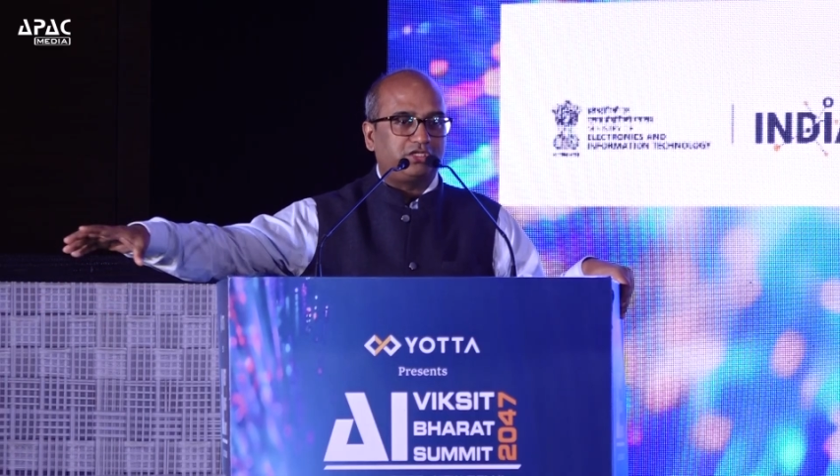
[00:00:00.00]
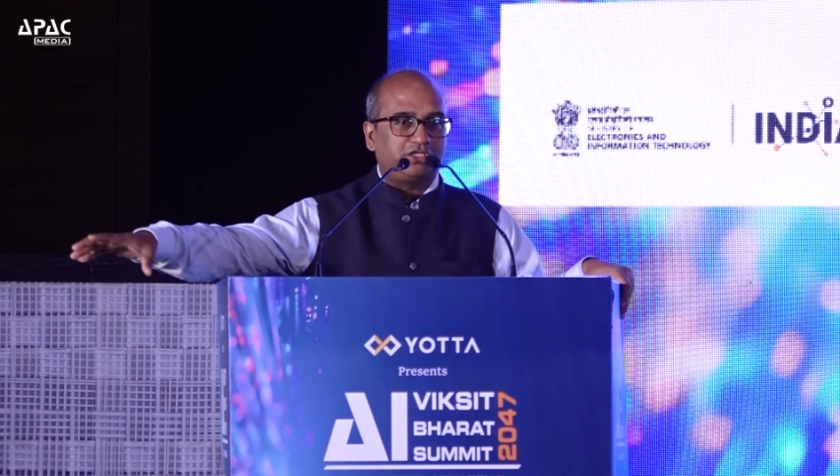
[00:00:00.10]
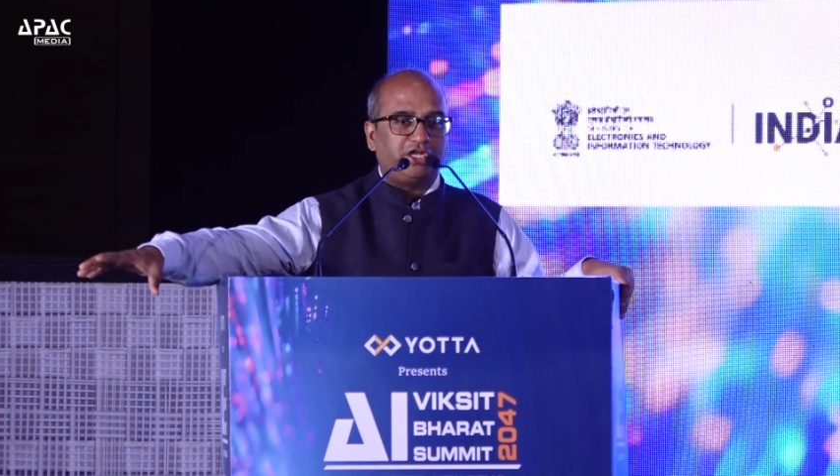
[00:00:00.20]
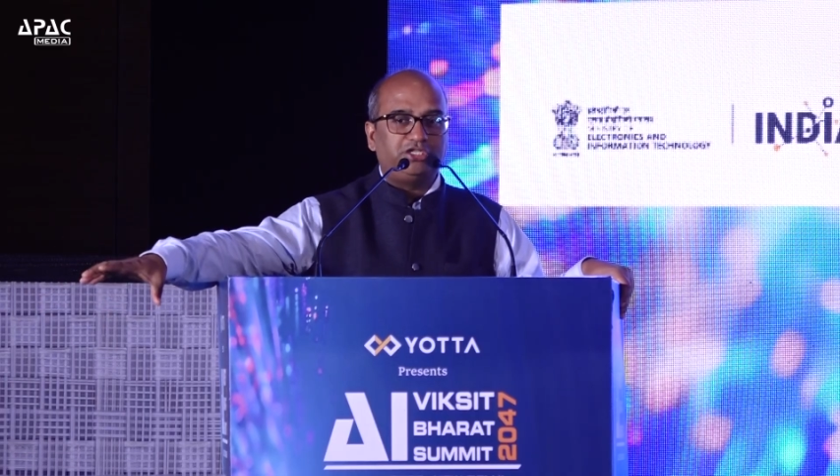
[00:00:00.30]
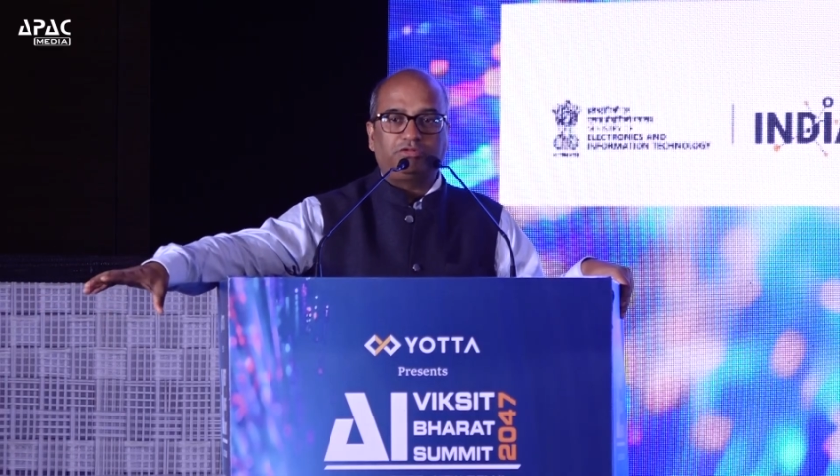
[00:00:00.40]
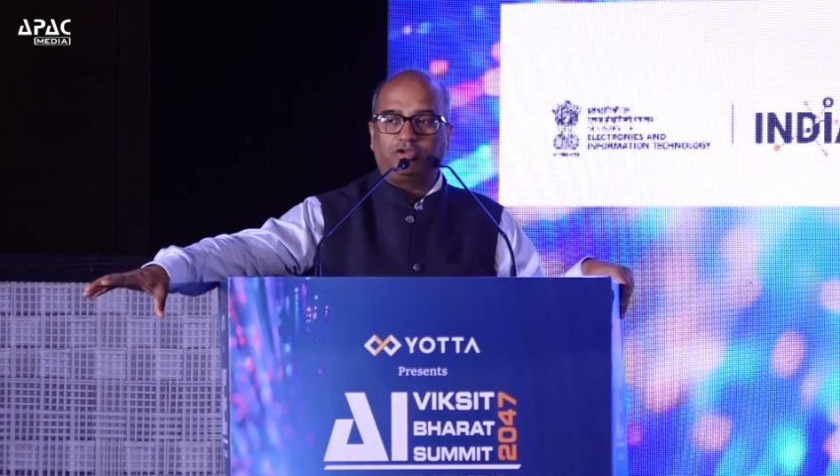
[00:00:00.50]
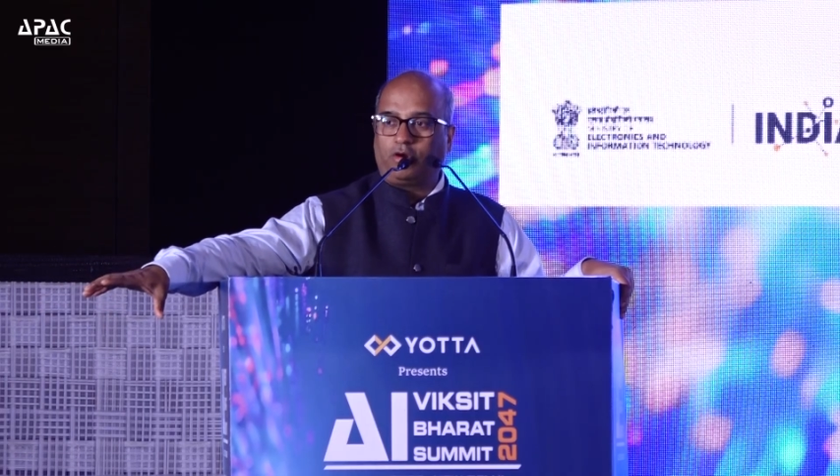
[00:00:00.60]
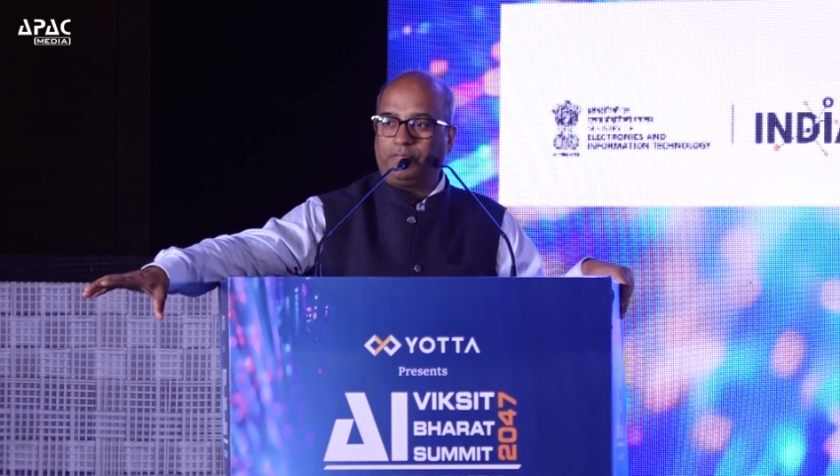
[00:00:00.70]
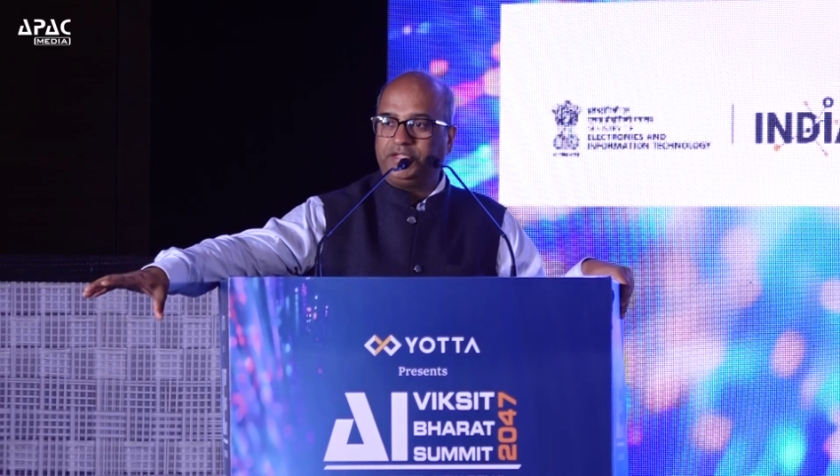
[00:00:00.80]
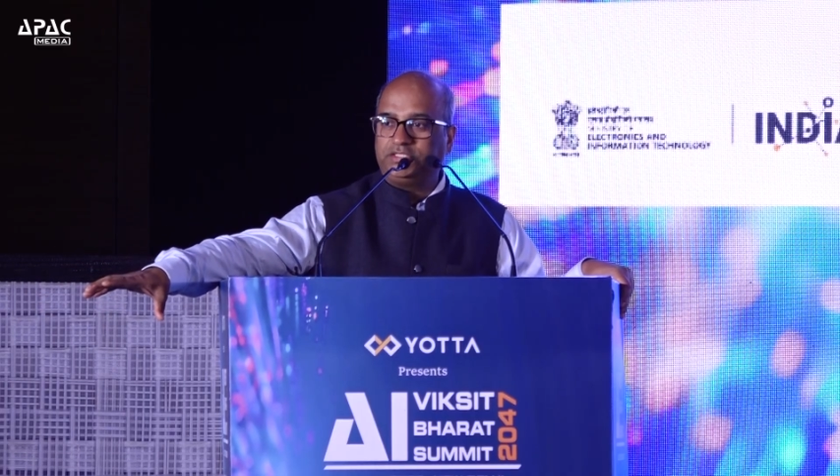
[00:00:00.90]
stage of the
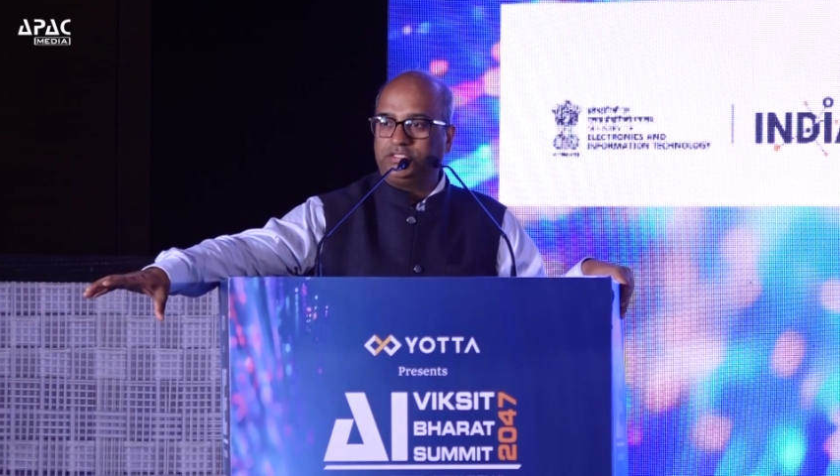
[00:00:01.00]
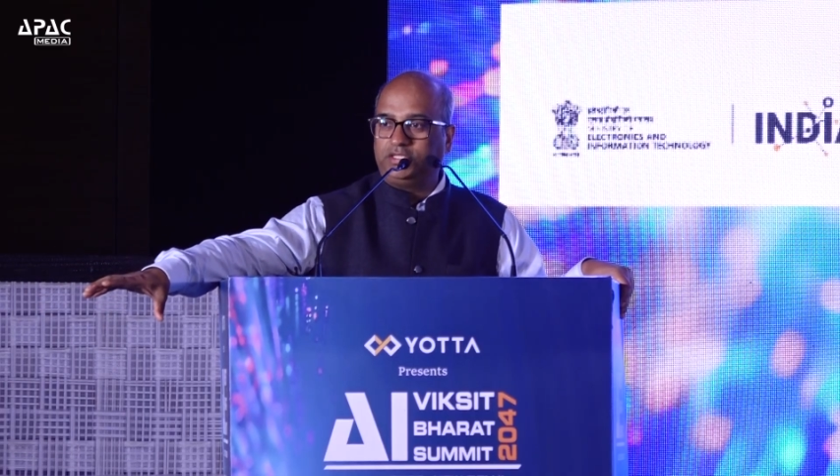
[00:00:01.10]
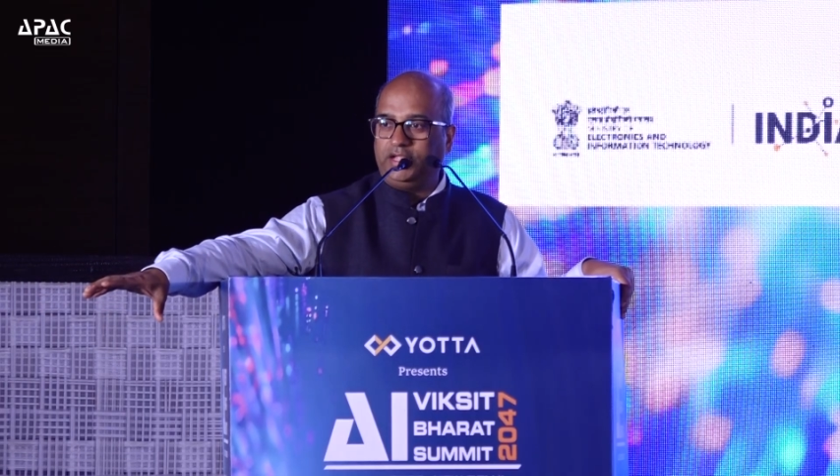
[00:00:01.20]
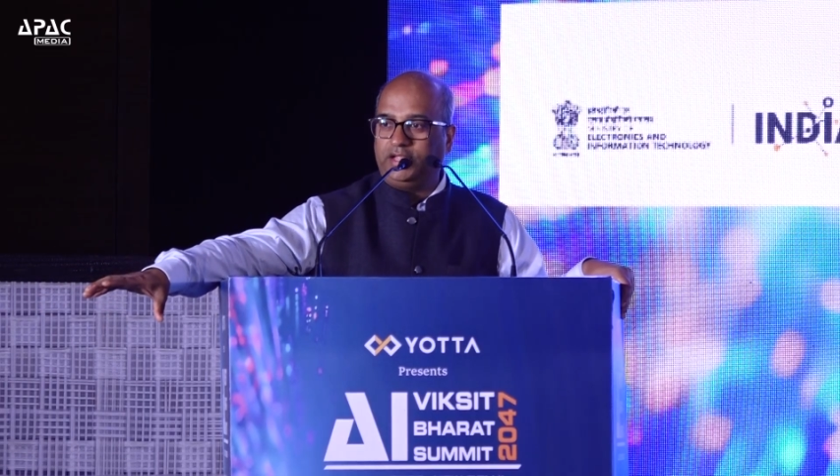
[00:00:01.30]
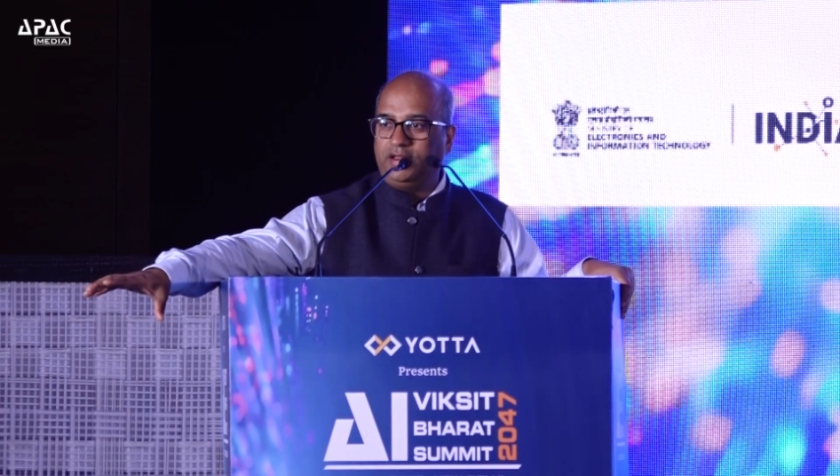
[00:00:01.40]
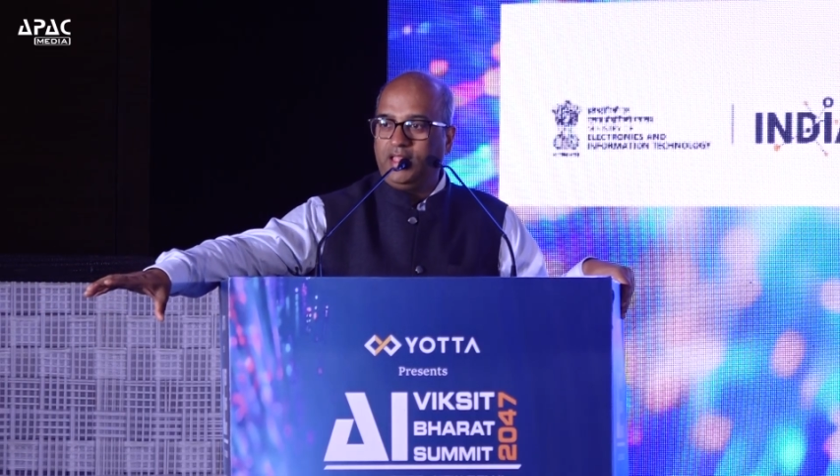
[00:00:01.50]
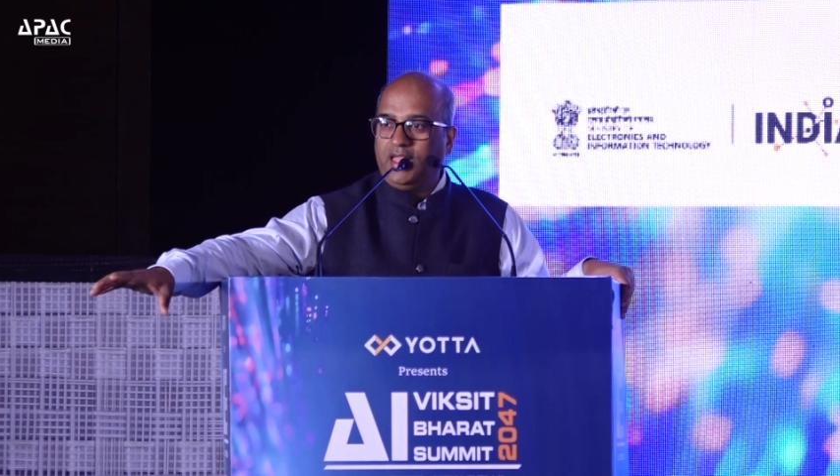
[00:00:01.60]
crop is there,